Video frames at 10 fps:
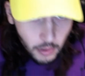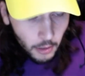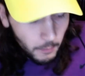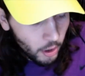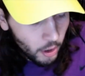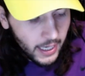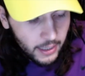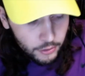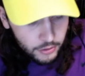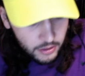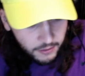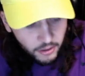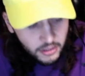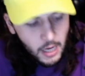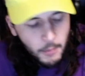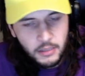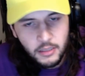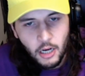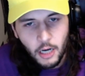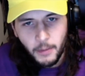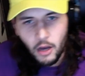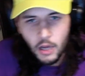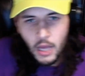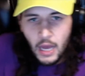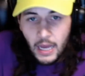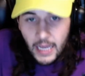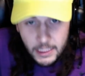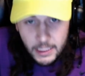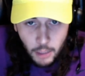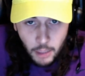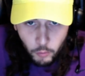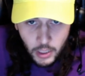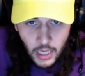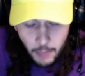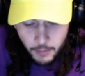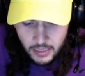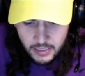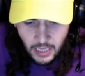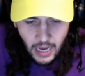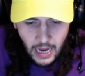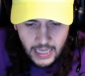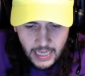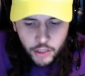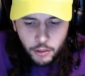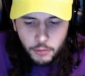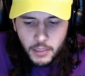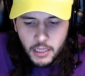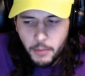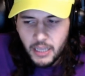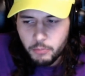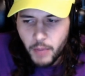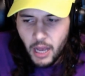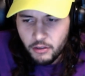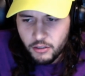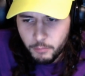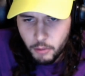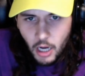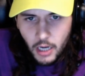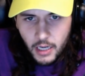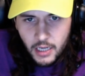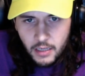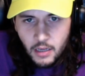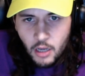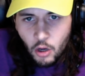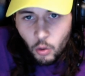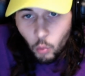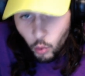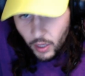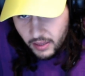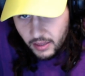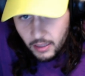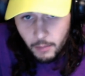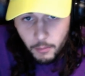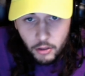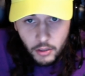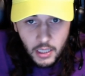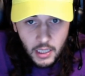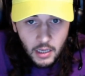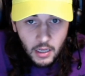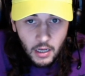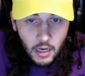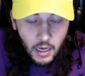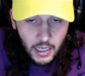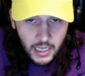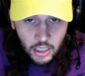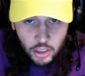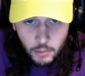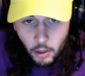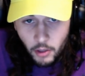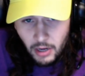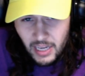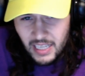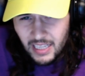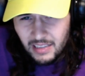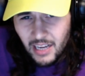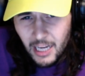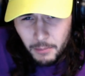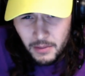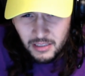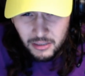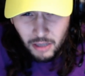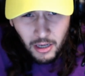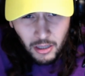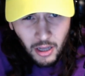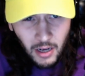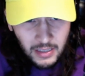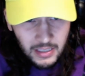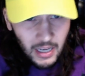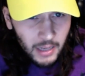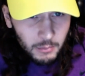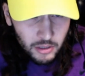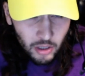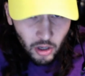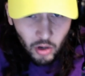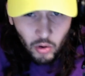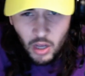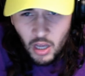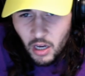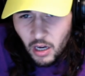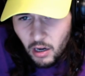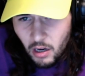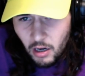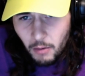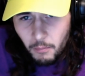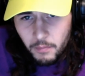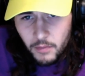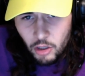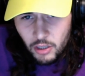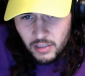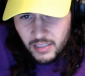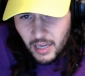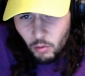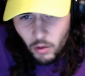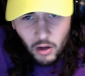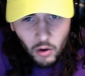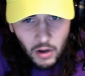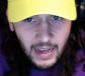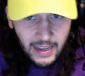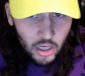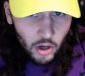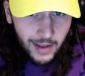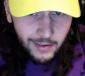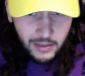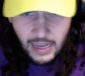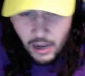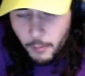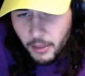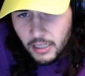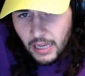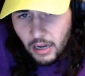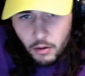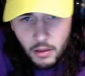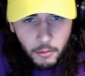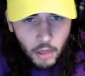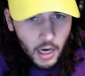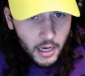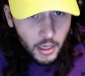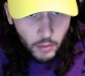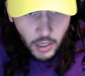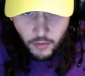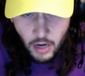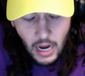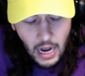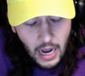Mark Andrews is the first guy I'm going to talk about. He's my number one guy because I he showed me the best balance of blocking with the ability uh, to catch the ball. Now he did line up in the slot a lot of the time, so um, you can say, well, uh, you know, how how about the, how the blocking or whatever.